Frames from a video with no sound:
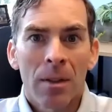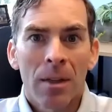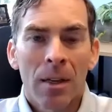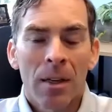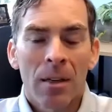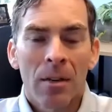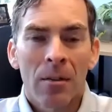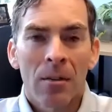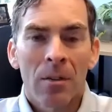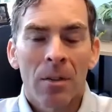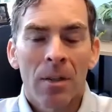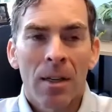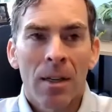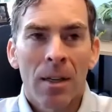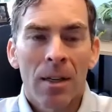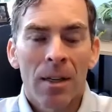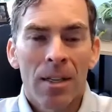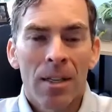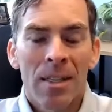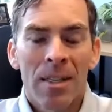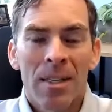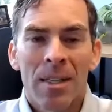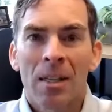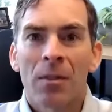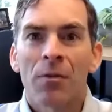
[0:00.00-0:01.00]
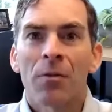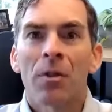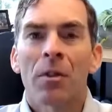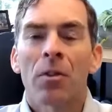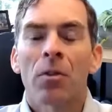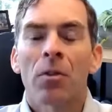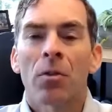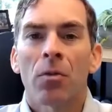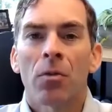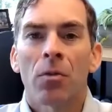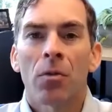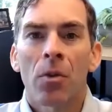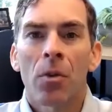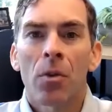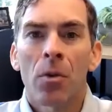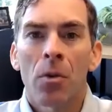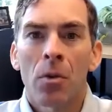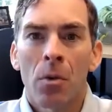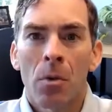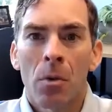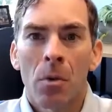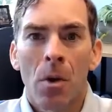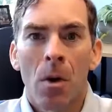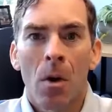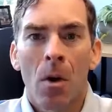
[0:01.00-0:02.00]
kind of sift
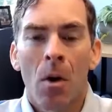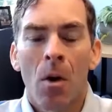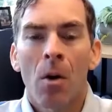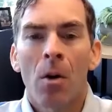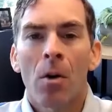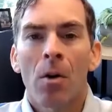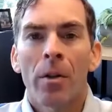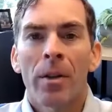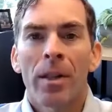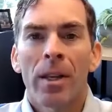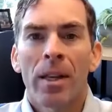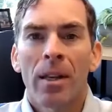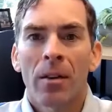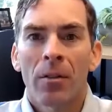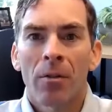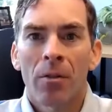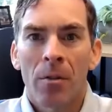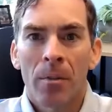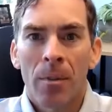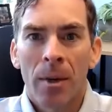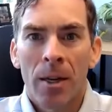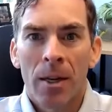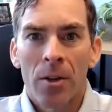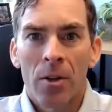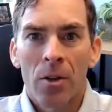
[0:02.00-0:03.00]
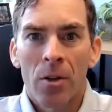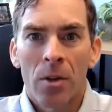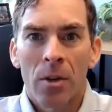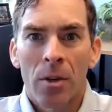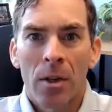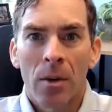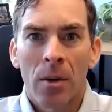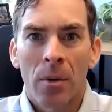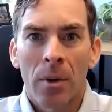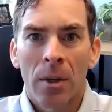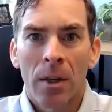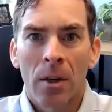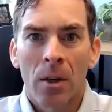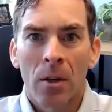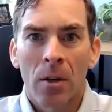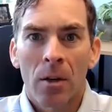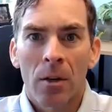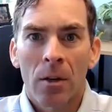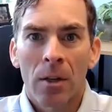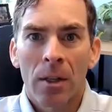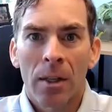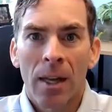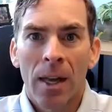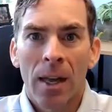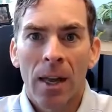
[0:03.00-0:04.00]
through all of the information that we
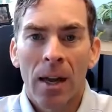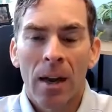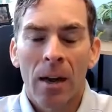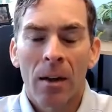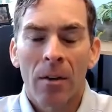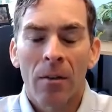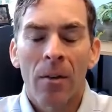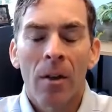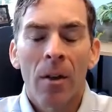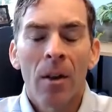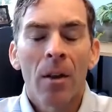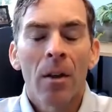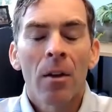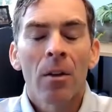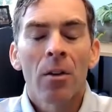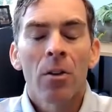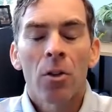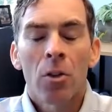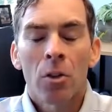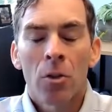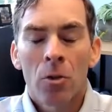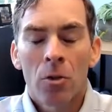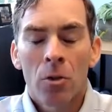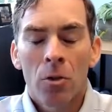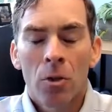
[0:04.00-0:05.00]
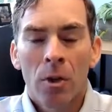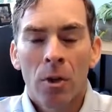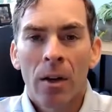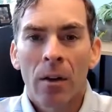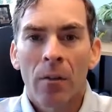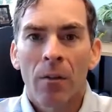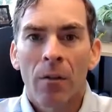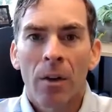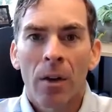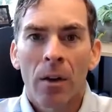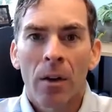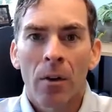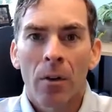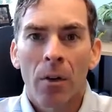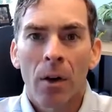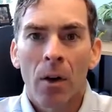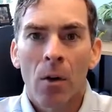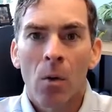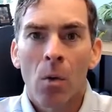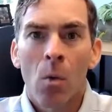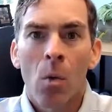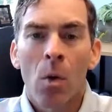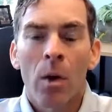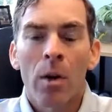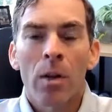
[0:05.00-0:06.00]
currently have to try to figure
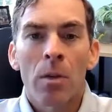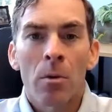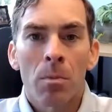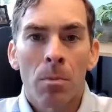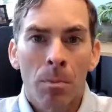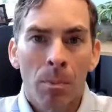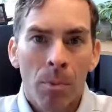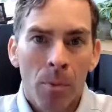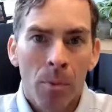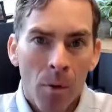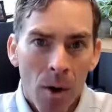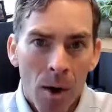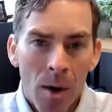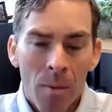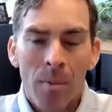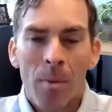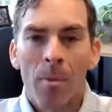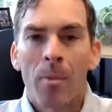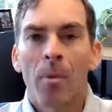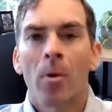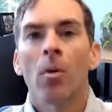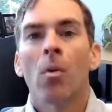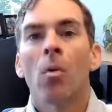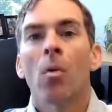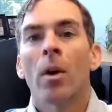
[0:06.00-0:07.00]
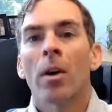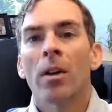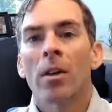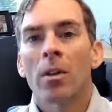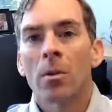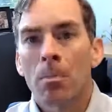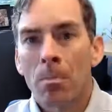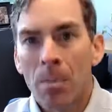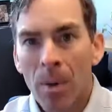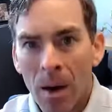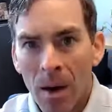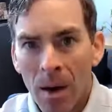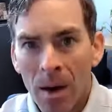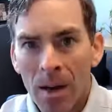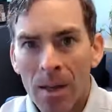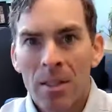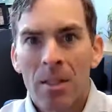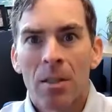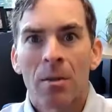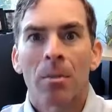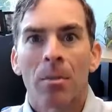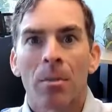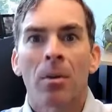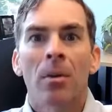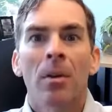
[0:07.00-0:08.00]
out what is probable, what is
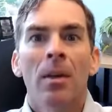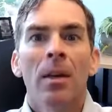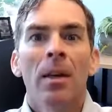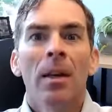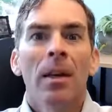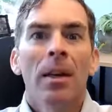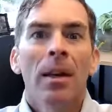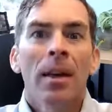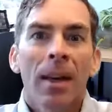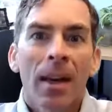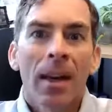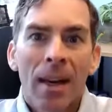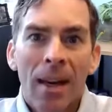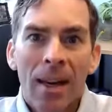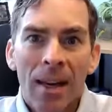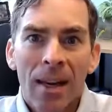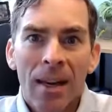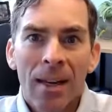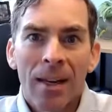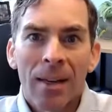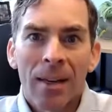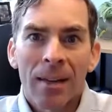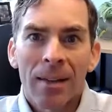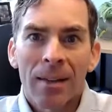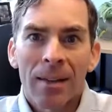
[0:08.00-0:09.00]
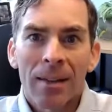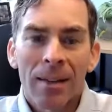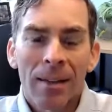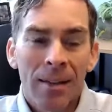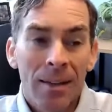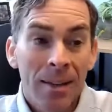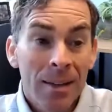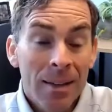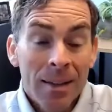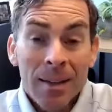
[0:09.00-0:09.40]
possible. And